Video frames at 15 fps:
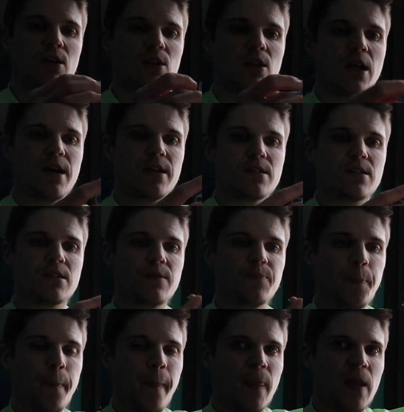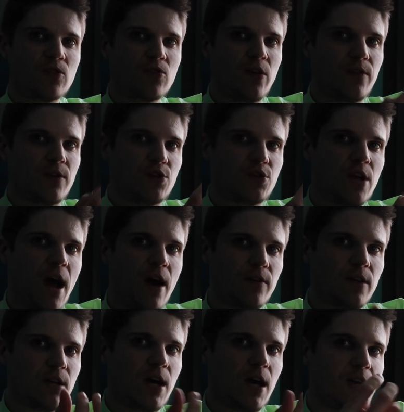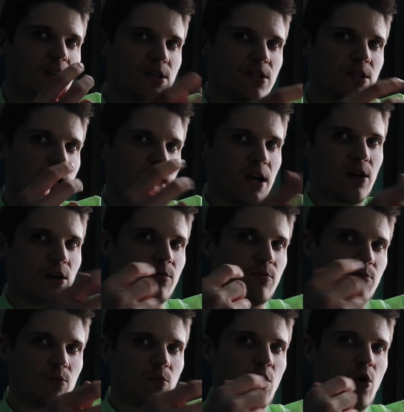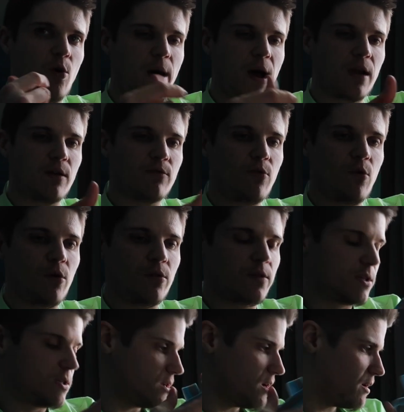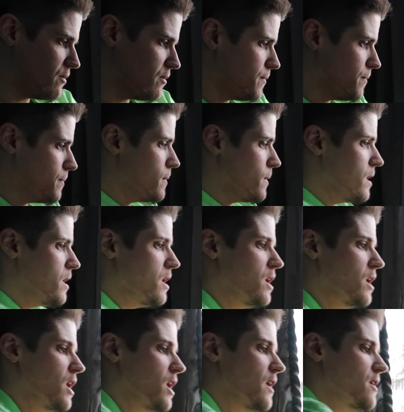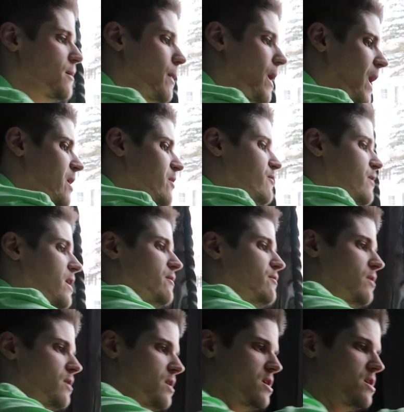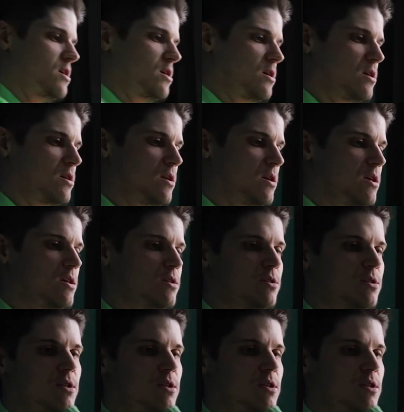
of less, so like the shaft can kind of just kind of go back and forth and stuff. And then my favorite is